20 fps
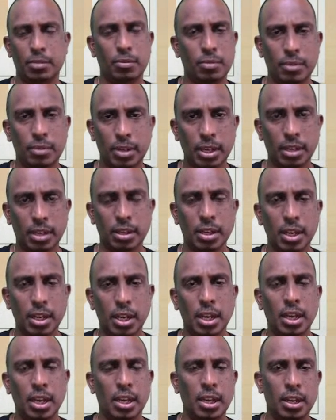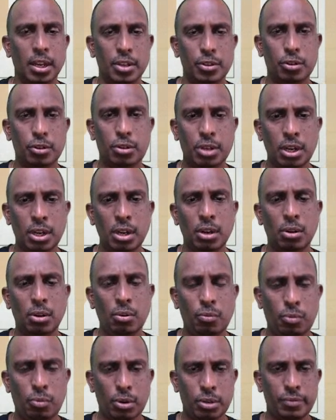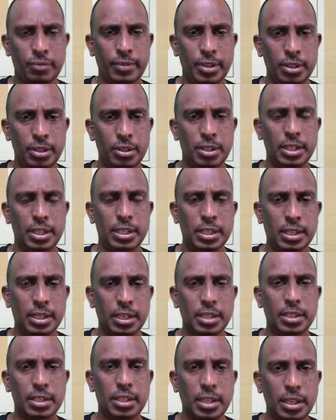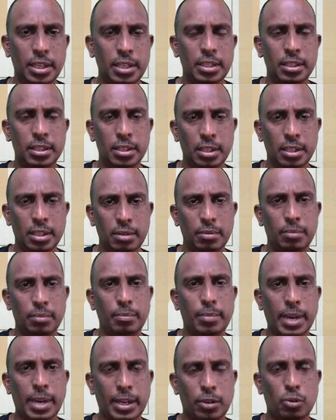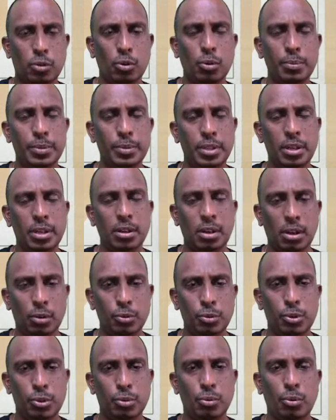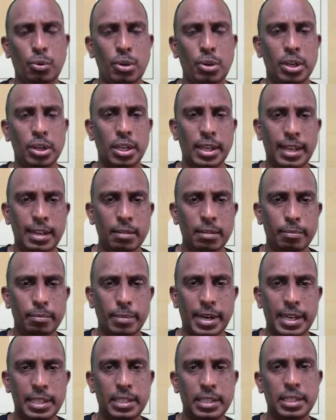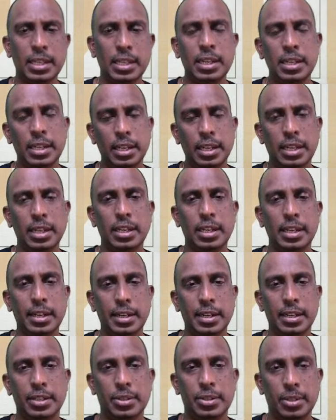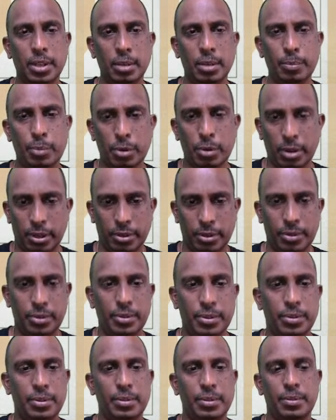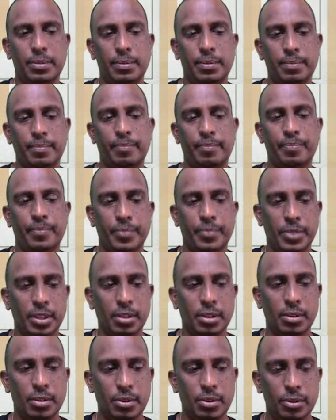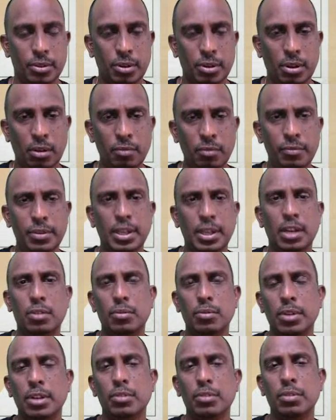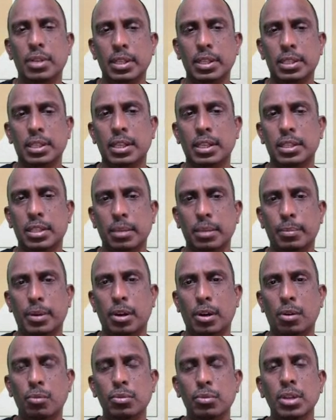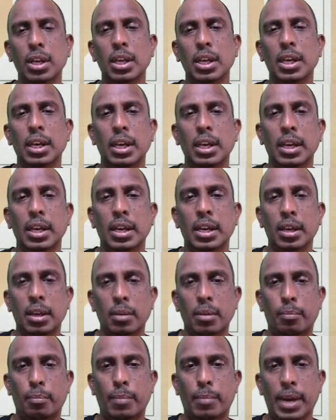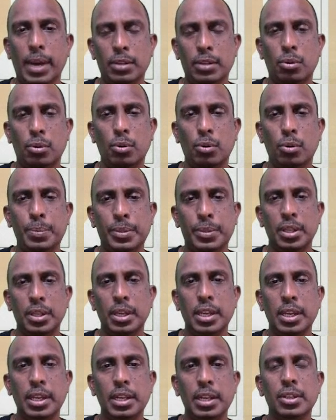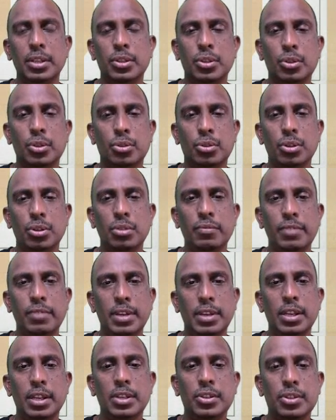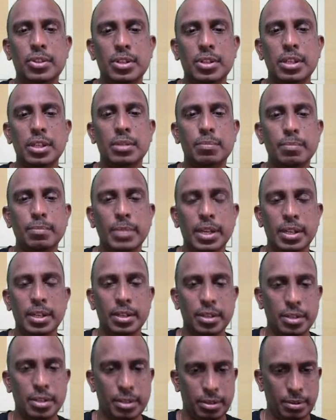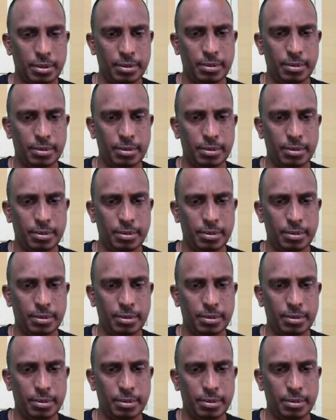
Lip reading: Okay. So till now what we discussed is the microbes in household, in medicine, in industrial products. So now we are going to discuss about microbes in sewage treatment.